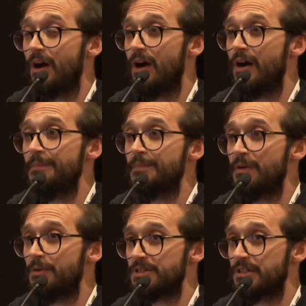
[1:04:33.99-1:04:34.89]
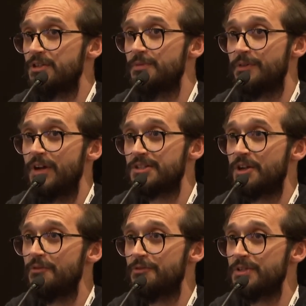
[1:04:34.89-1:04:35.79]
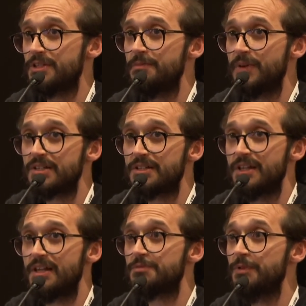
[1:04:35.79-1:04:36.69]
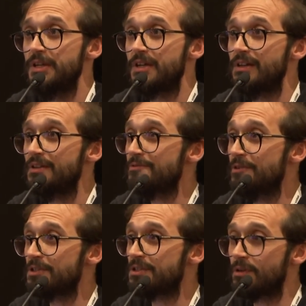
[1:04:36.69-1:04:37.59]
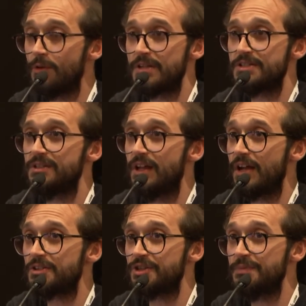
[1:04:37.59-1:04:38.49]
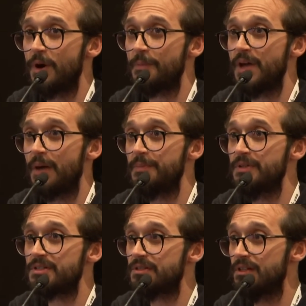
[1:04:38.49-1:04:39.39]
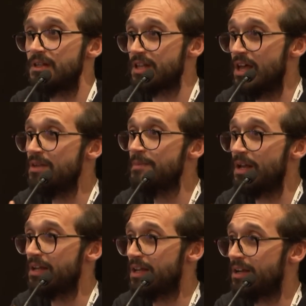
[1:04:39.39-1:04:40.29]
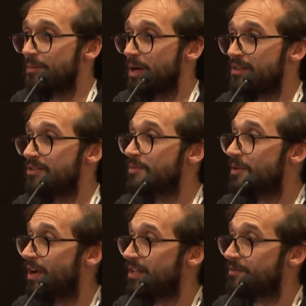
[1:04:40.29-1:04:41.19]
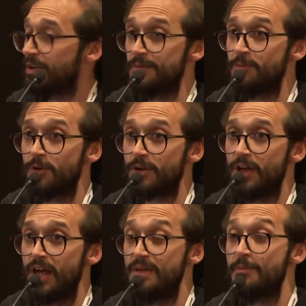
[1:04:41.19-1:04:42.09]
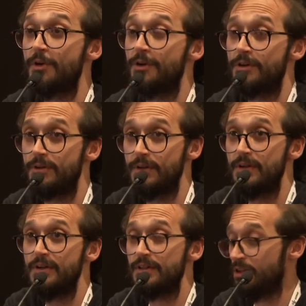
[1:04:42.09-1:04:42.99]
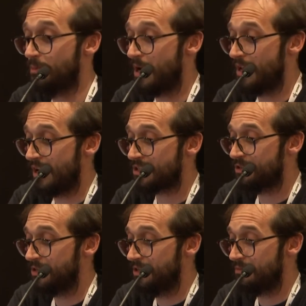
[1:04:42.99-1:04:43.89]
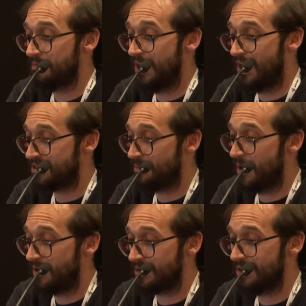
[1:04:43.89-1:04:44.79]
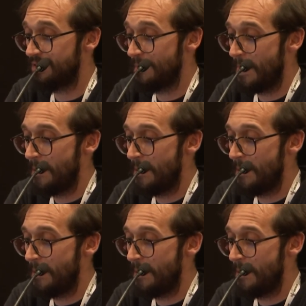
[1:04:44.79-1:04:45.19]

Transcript: I, I, was at the human rights conference in Brussels last week, and the first question that actually popped up is, does anybody care about the human rights framework anymore? Nobody actually does, apparently.